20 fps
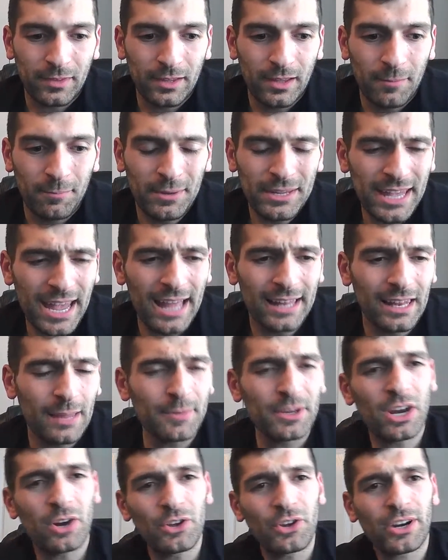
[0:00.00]
But yeah, let
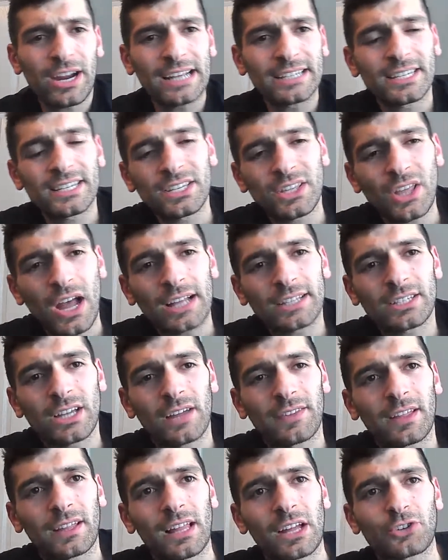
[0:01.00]
me know your guys' thoughts on
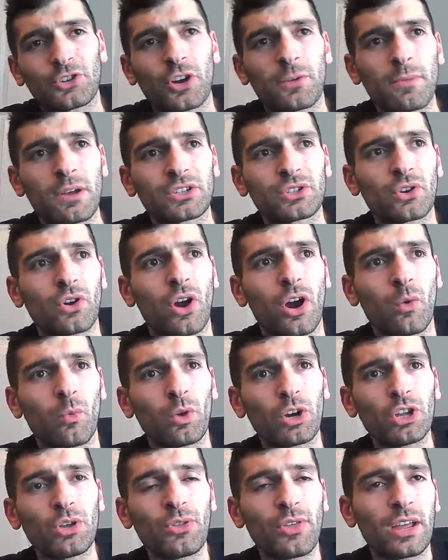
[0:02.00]
the electric muscle car. What
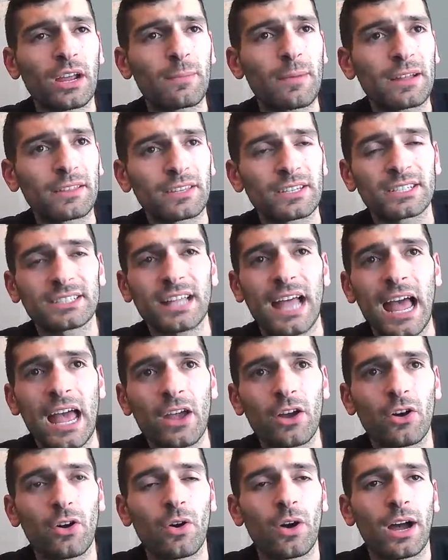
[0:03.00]
do you think about the
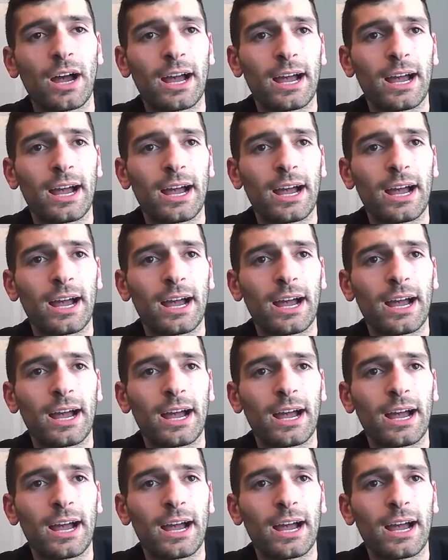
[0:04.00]
style?